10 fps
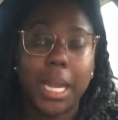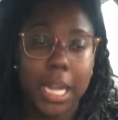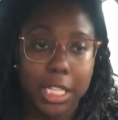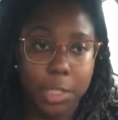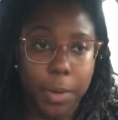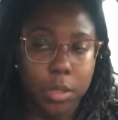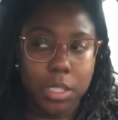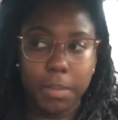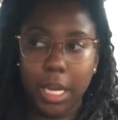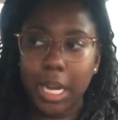and they spoke
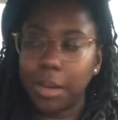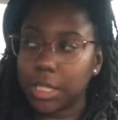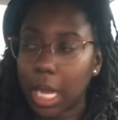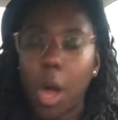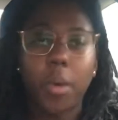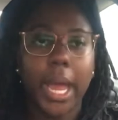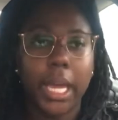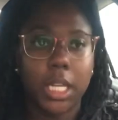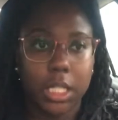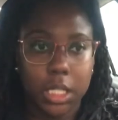to me, and I was like,
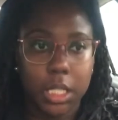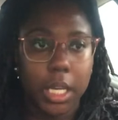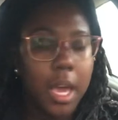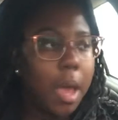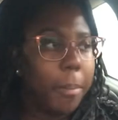okay, good,